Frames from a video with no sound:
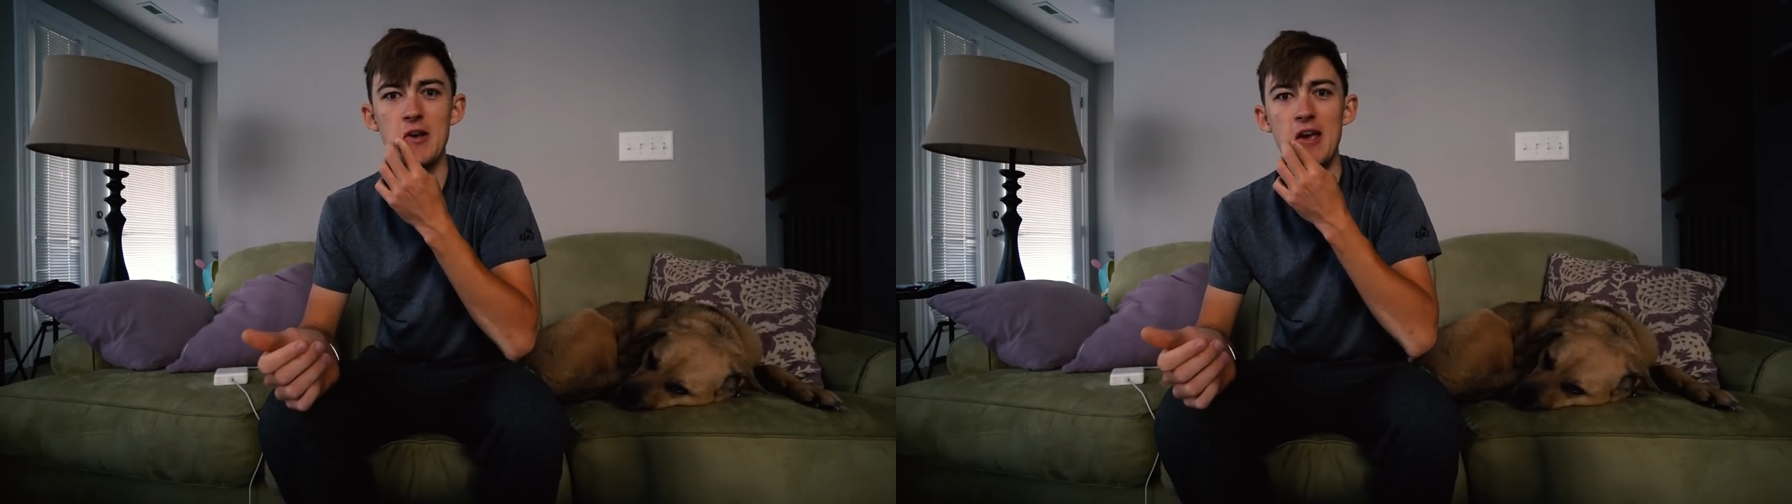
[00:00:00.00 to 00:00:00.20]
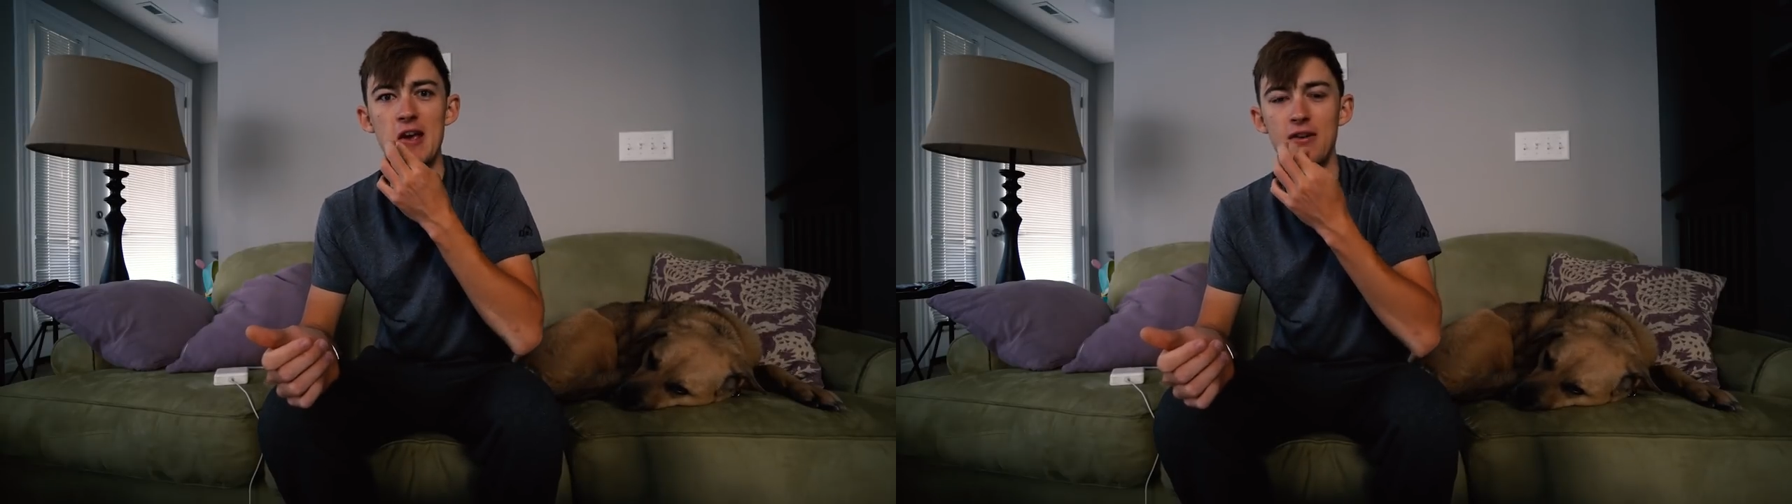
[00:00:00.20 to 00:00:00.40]

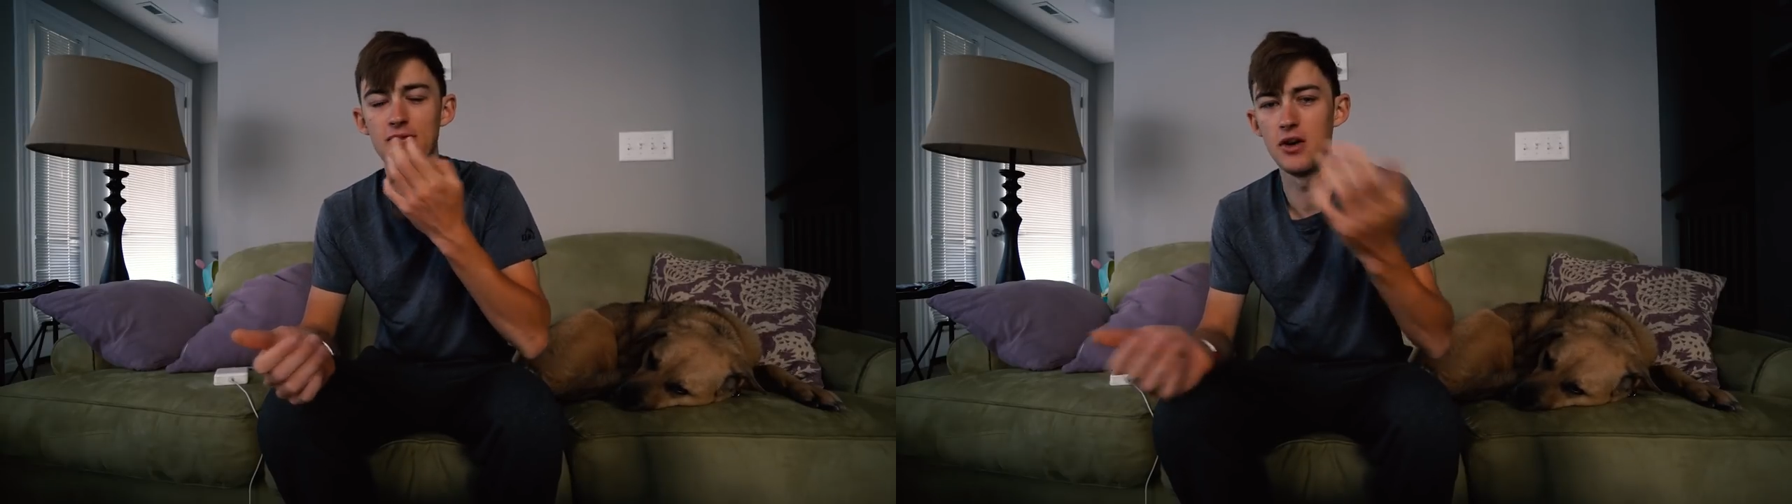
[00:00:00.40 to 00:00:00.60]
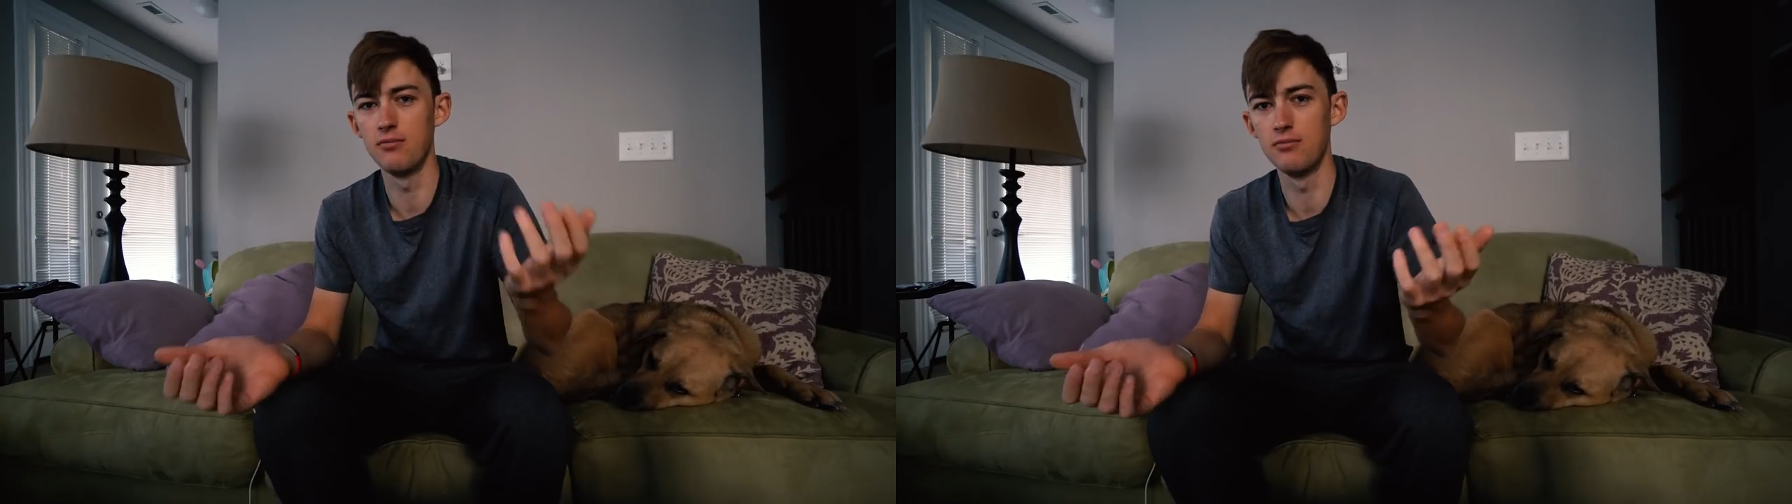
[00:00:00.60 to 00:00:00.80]
And I
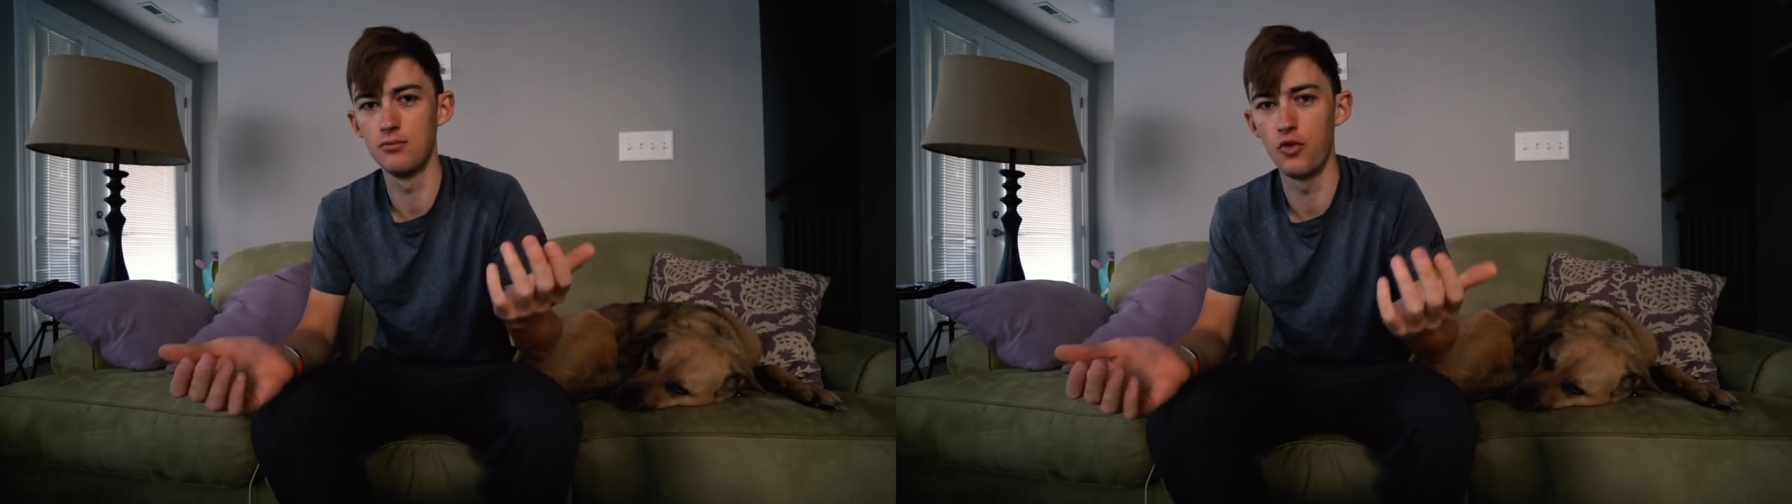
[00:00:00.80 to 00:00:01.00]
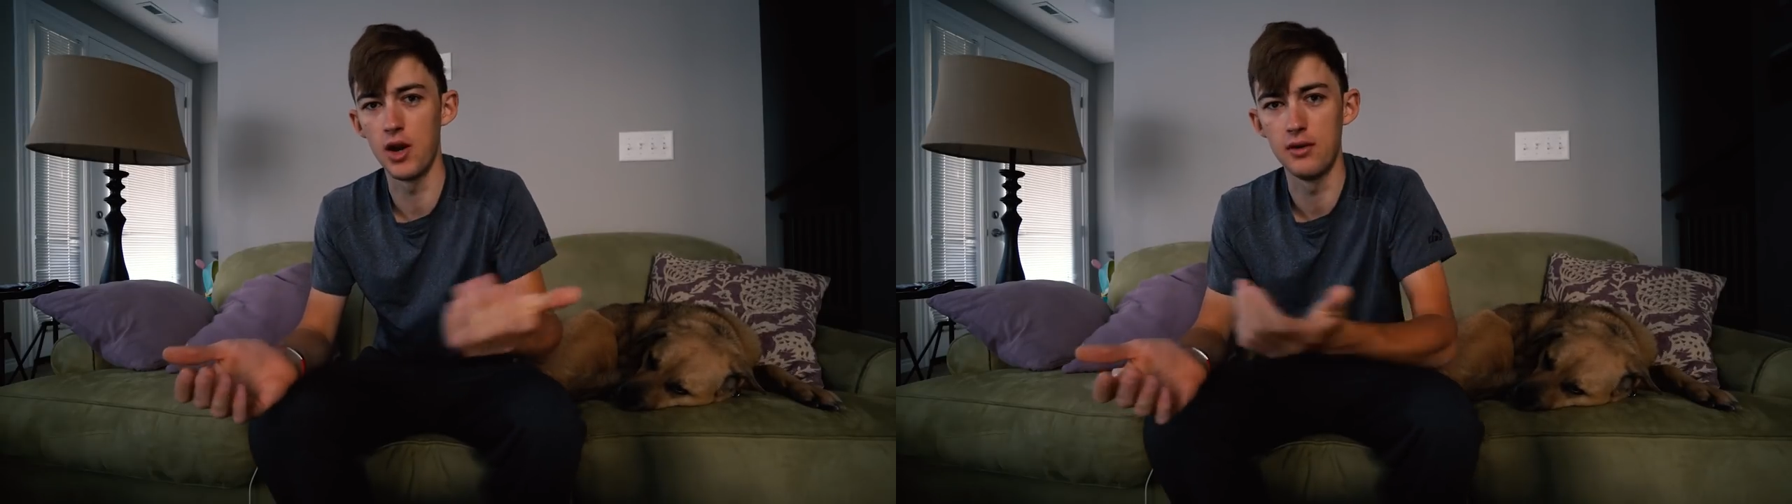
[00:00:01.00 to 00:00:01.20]
felt
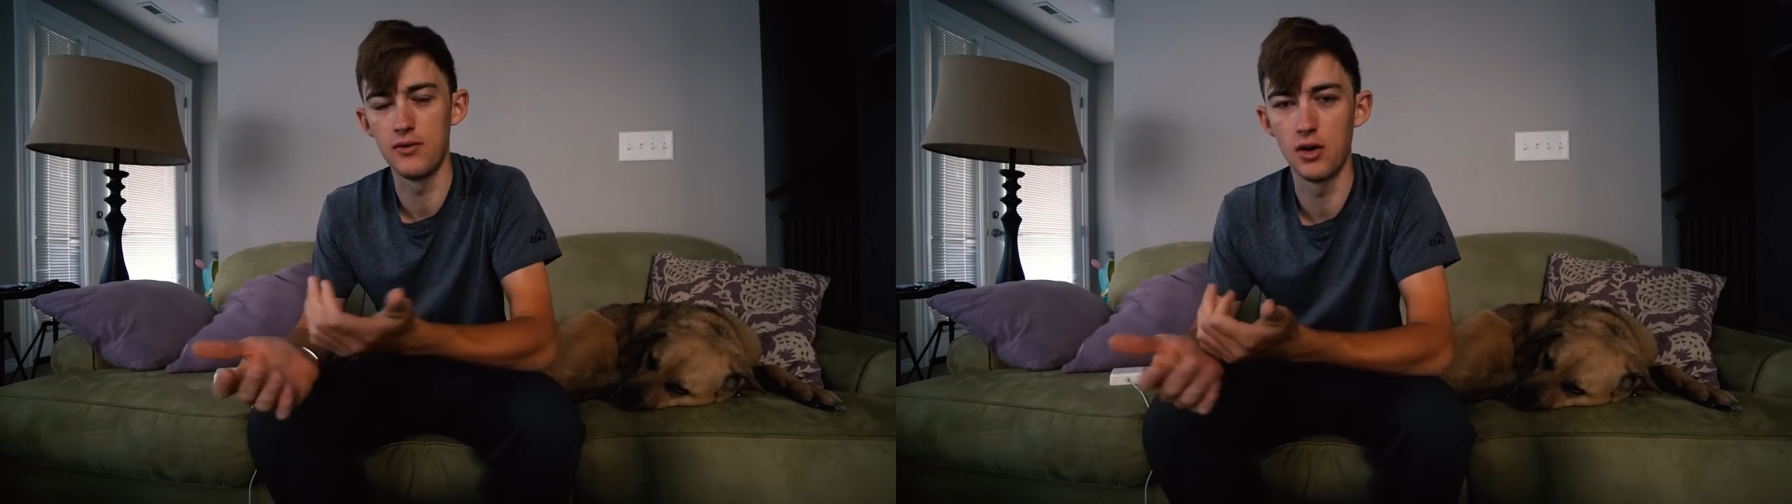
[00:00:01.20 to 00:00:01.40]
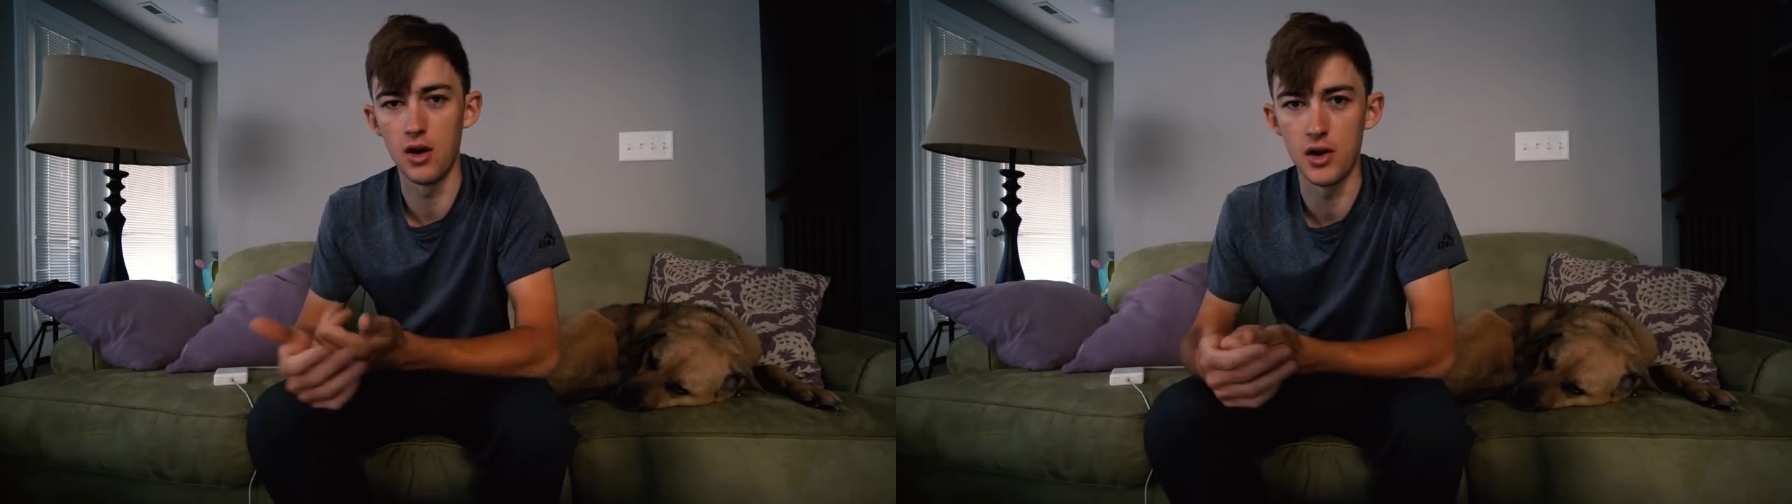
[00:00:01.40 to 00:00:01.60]

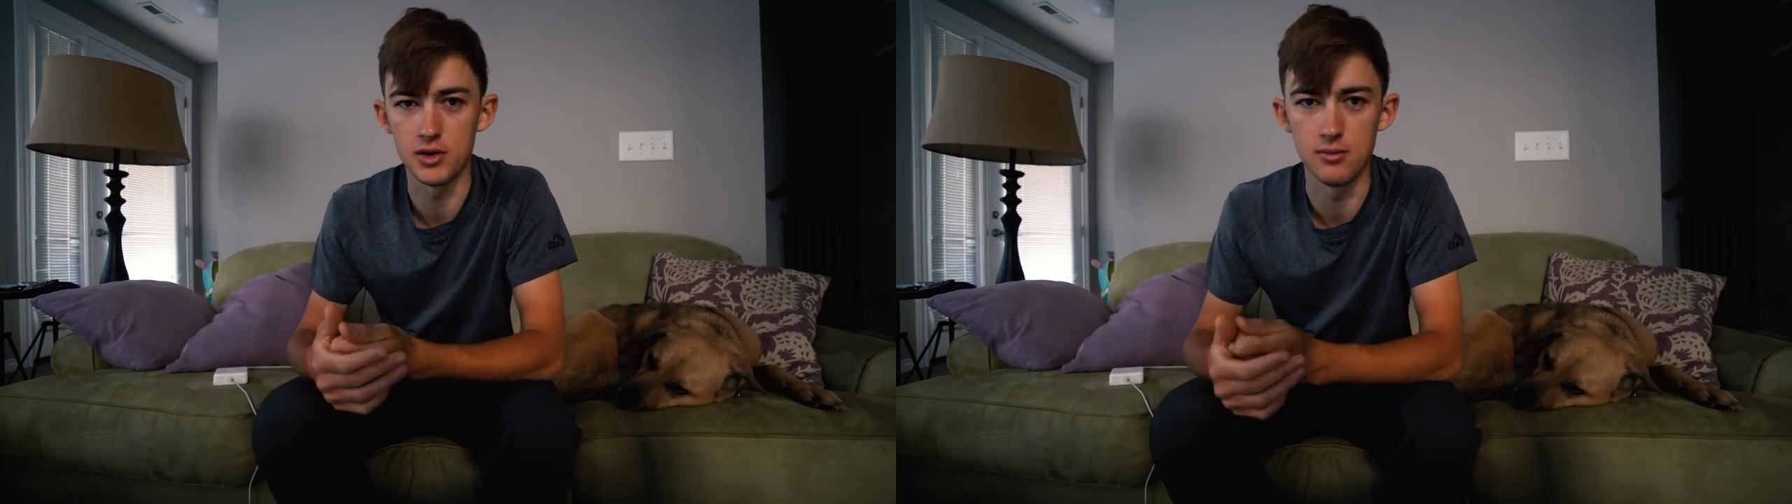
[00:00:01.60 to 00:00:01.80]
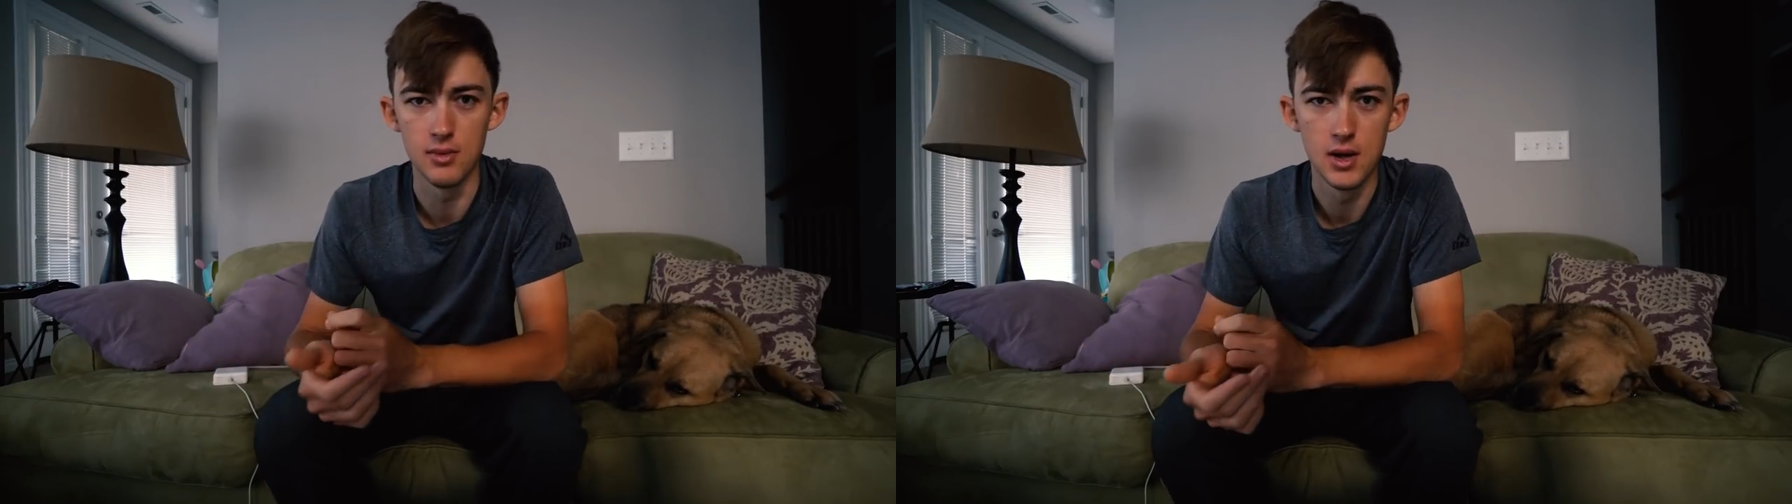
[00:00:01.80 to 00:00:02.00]
great, felt
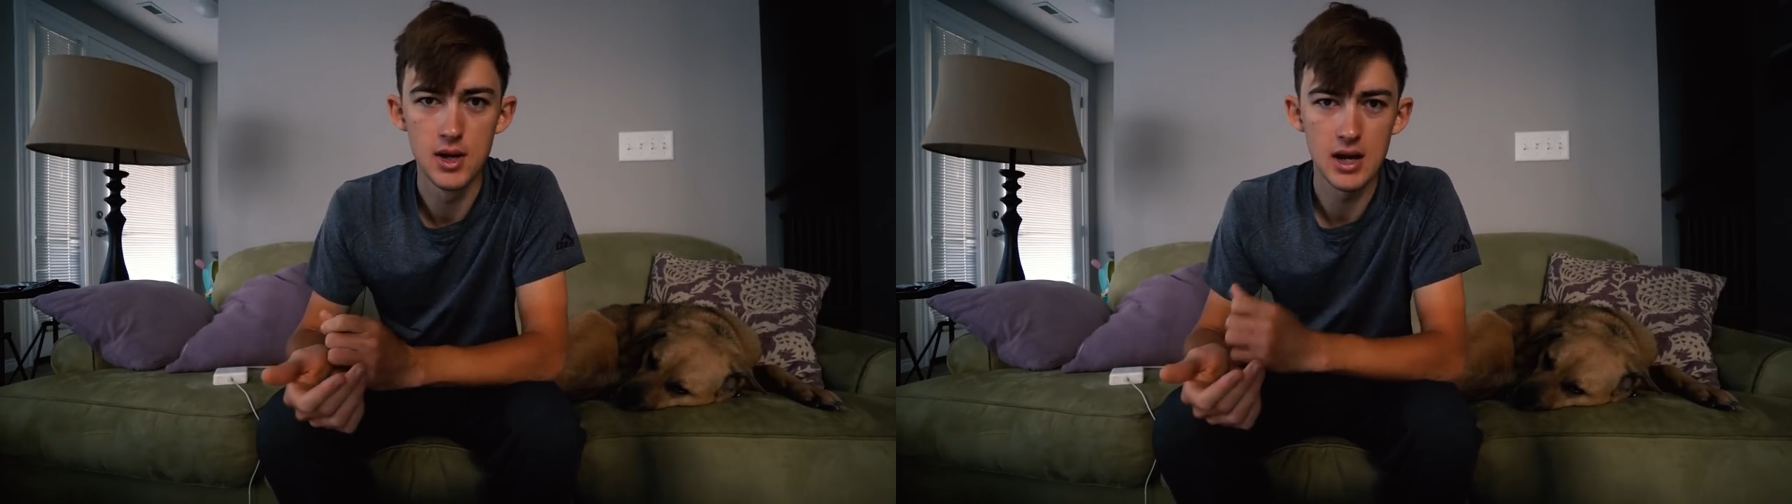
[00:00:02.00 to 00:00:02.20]
awesome.